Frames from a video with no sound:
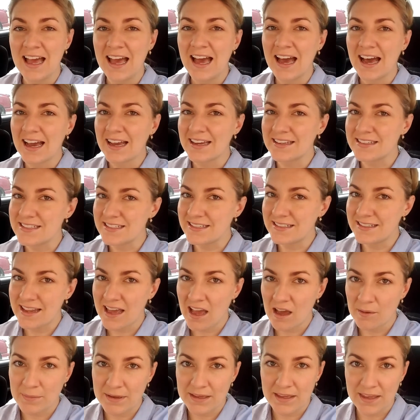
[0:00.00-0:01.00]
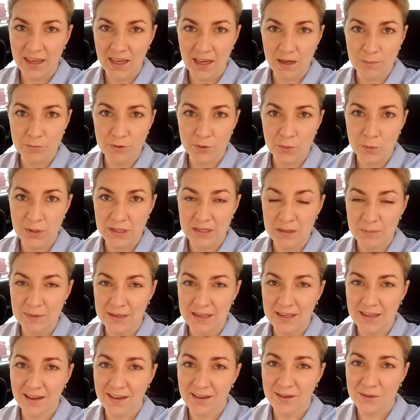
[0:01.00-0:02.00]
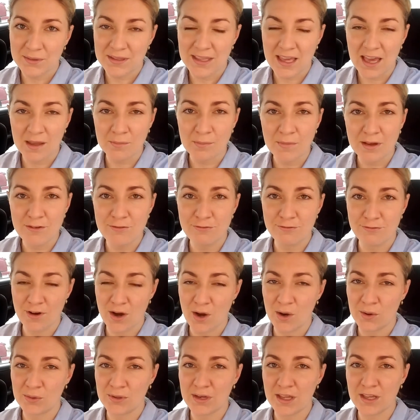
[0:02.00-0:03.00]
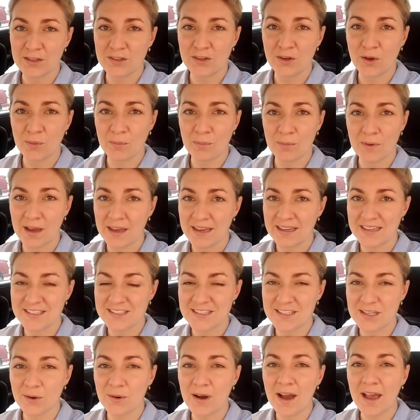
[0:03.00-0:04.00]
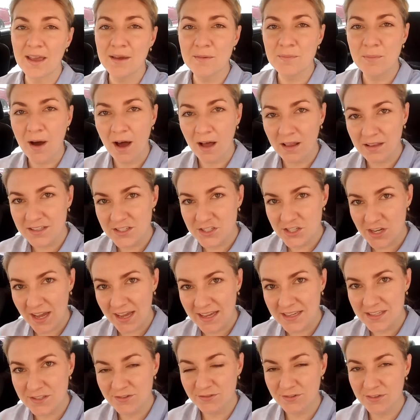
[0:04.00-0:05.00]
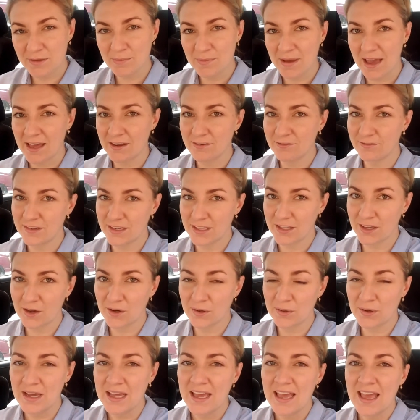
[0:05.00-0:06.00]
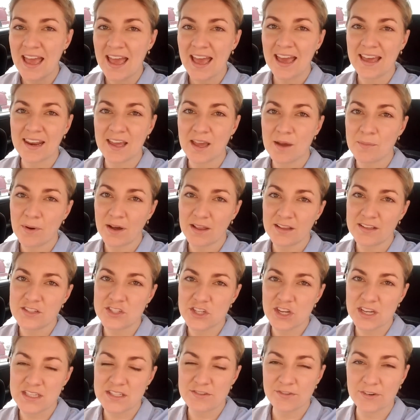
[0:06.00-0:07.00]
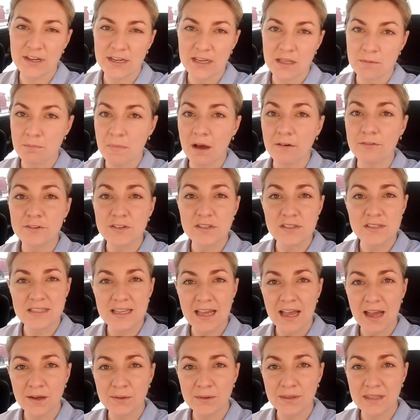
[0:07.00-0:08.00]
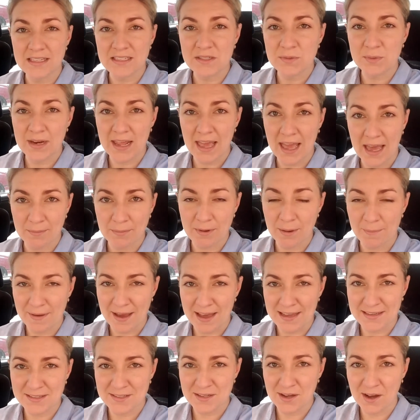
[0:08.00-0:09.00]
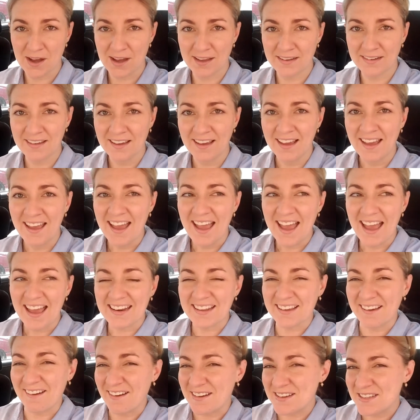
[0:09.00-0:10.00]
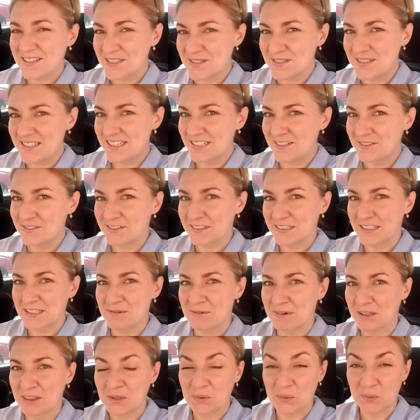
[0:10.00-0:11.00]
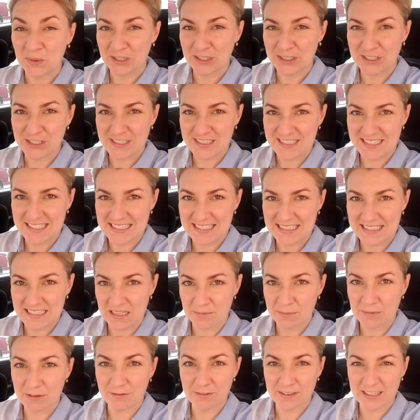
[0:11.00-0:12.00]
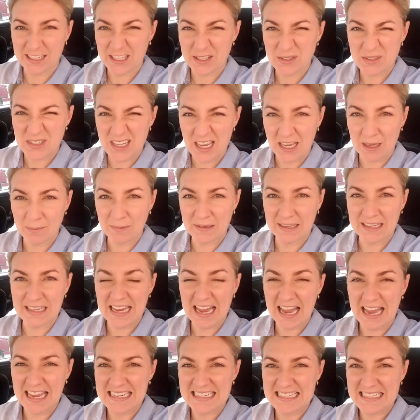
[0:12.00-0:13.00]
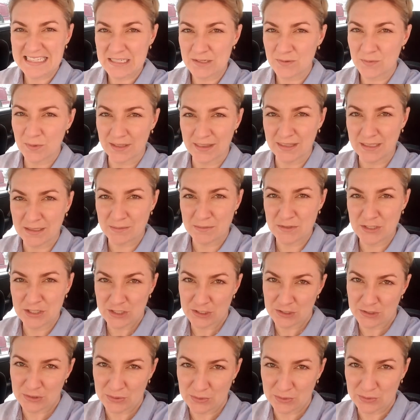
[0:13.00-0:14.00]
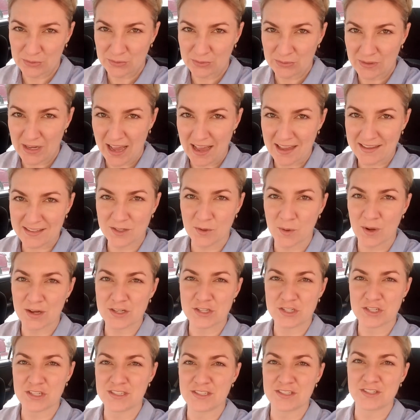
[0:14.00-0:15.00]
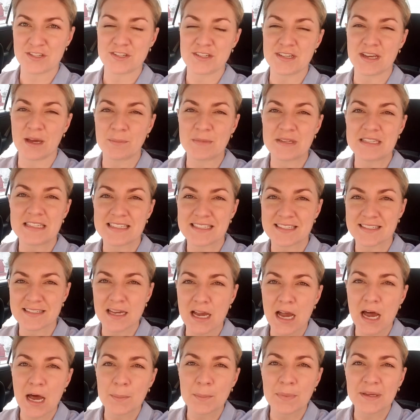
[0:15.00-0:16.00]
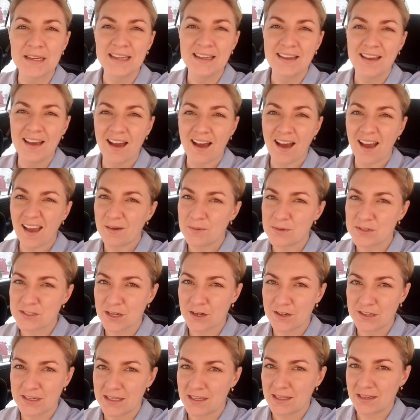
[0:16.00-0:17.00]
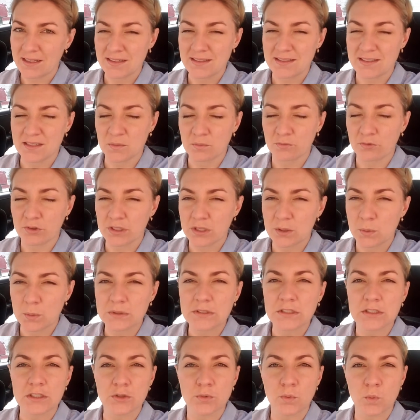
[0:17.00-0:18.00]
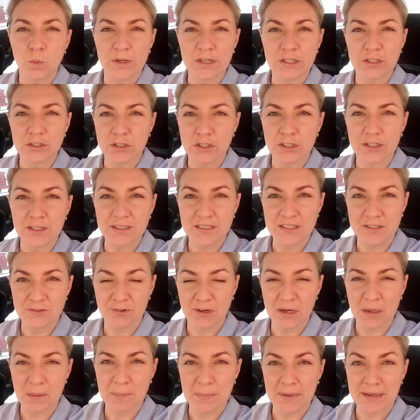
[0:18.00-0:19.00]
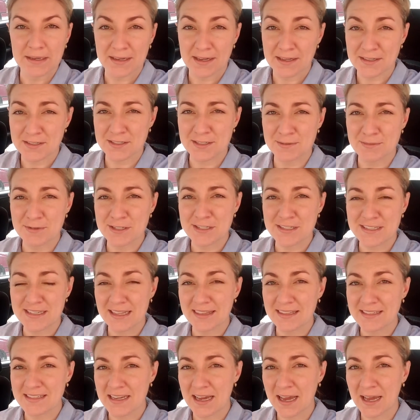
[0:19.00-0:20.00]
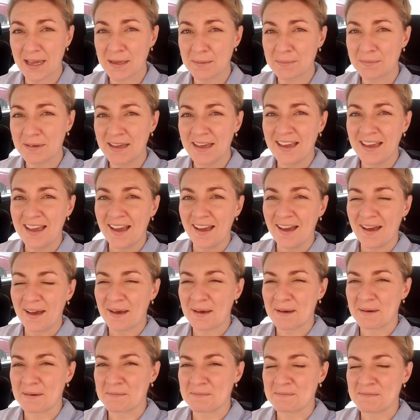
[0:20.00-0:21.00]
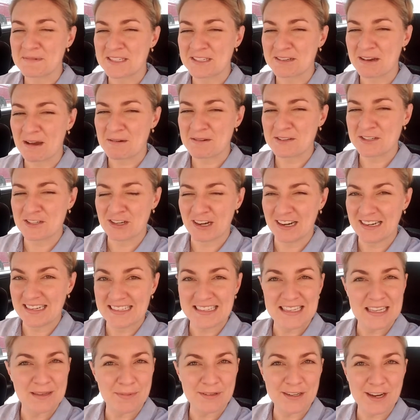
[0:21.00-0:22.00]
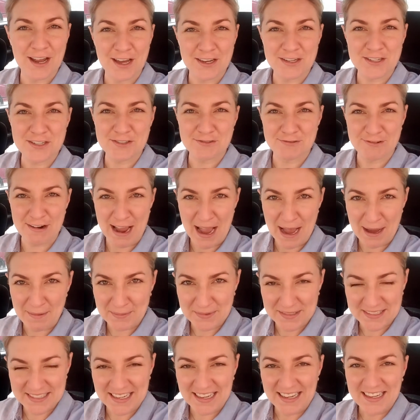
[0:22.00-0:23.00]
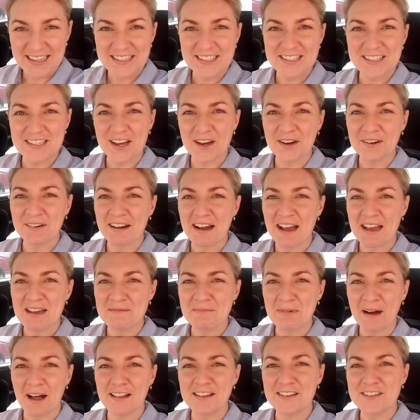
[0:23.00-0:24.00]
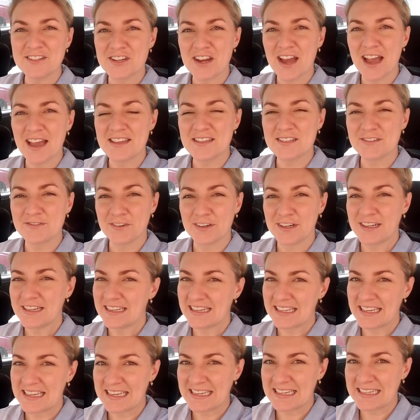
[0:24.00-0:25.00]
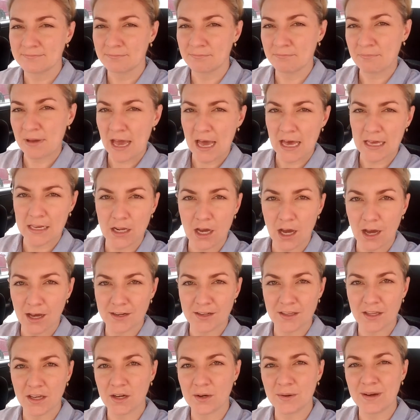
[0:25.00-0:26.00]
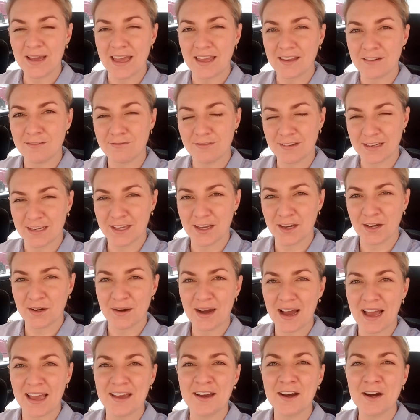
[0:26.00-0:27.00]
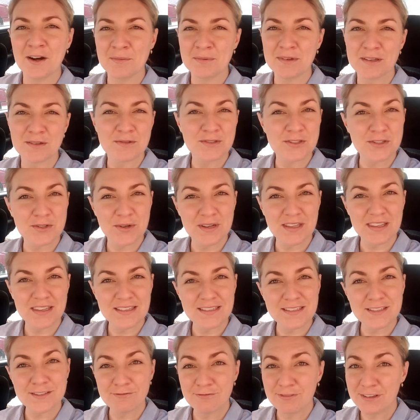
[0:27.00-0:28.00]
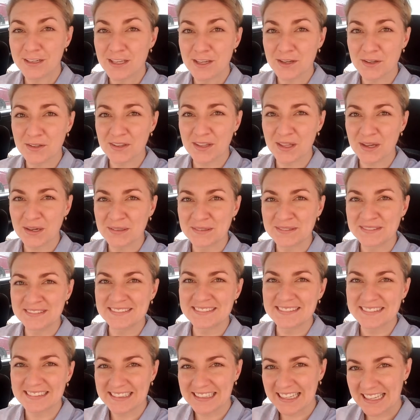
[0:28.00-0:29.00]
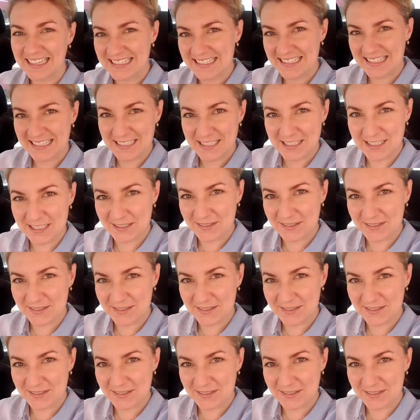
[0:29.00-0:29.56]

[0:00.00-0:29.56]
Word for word: I didn't have my camera with me, I only had my phone and no mic, so I apologize for the bad video, and I apologize for any muffled sound, that's when I had my mask on. And I also didn't really want the workers to see me videotaping, I didn't want them to ask questions or tell me to stop. I was already getting some really weird looks from customers at the time, um, so I was trying to keep it under wraps. So I apologize for any bad audio and video. I hope you enjoy this video though. Let's get to